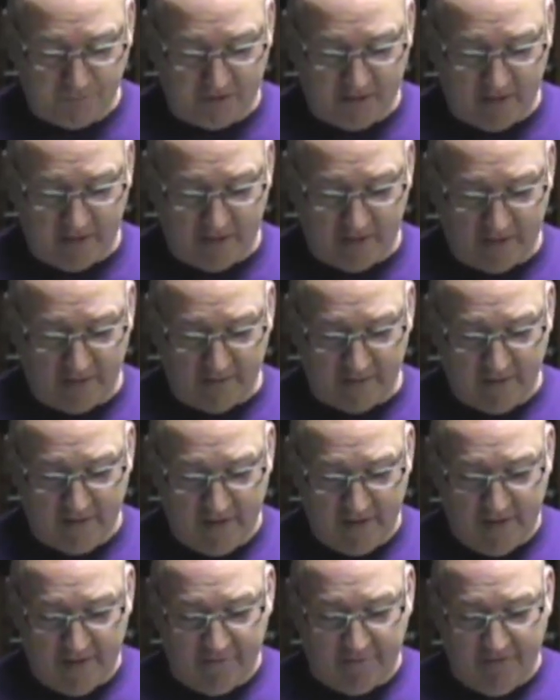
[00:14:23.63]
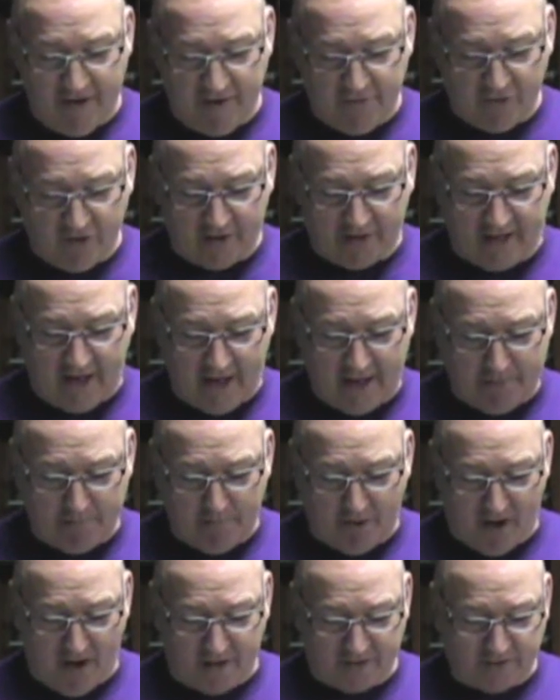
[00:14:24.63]
Uh, favorite game
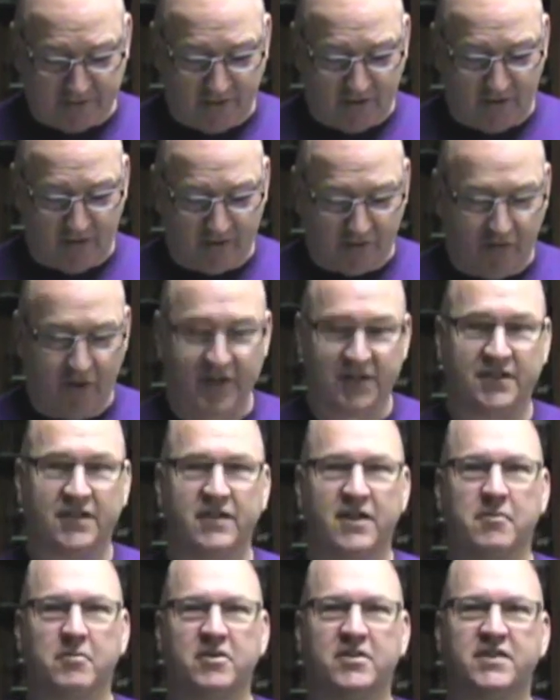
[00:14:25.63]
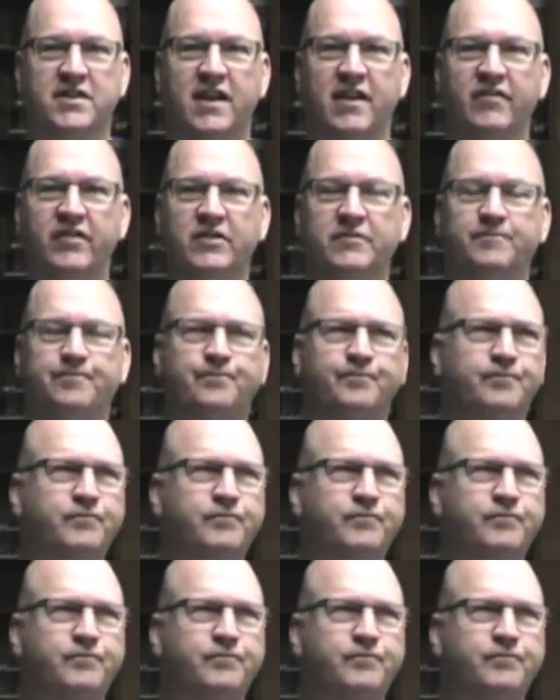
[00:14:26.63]
box art? Question number seven.